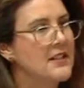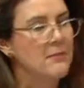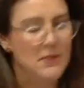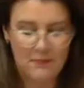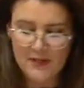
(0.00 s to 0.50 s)

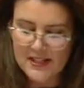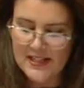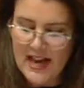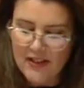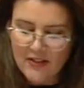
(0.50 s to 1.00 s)
Deputy President,
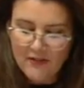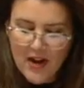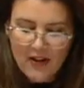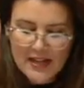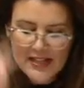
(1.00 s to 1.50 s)
are the
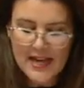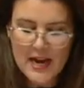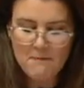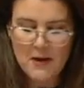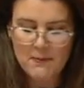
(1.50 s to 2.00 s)
very
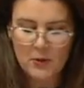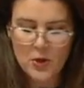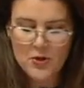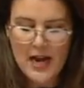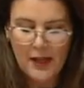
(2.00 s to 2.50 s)
same people
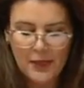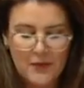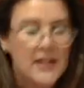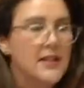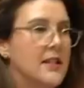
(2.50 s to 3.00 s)
who now
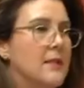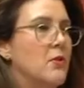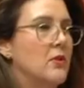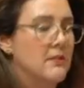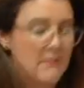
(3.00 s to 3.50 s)
threaten
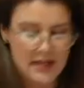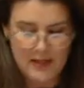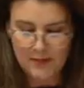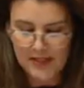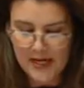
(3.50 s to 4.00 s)
small and
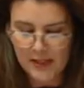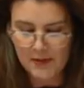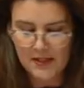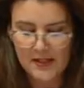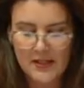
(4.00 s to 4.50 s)
medium-sized
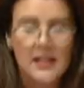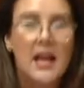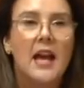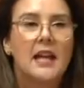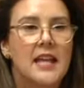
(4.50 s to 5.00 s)
businesses,
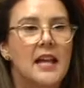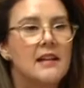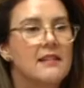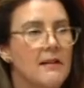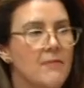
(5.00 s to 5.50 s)

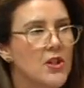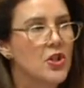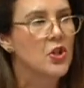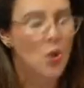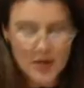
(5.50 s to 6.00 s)
telling them that a
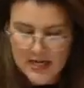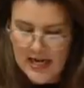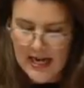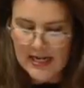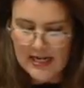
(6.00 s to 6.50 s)

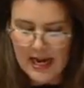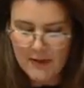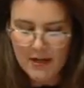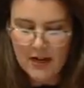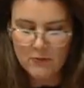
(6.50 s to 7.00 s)
Shorten-led
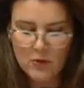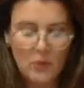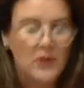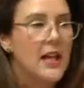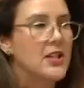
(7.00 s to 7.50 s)
Labor government
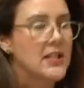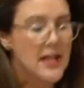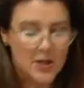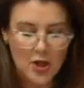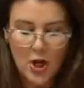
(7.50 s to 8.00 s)
would
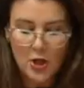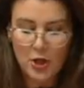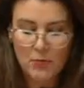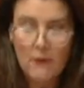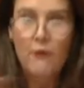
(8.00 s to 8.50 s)
legislate
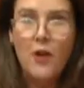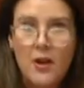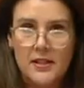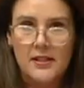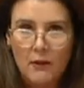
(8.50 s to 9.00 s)
to
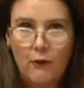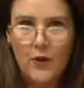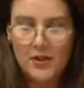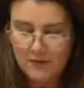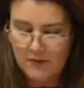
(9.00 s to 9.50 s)
reverse the
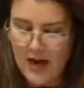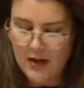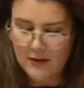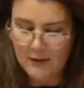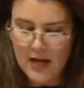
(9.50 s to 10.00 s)
first
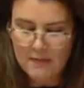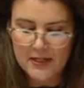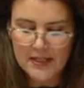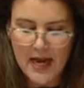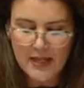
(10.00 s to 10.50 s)
round of
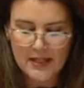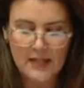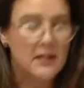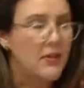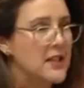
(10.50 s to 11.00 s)
company tax
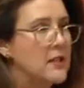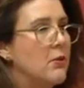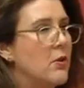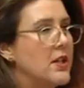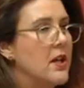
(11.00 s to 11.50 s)
cuts that they
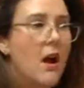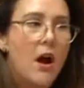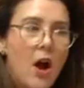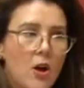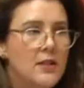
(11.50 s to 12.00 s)
supported
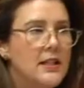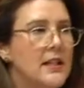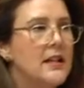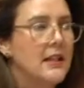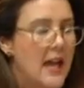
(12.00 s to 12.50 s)

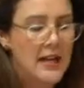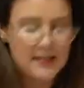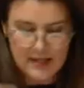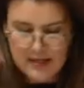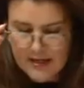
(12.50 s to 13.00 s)
only
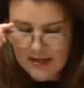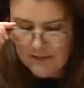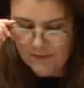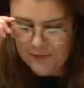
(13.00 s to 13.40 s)
last year.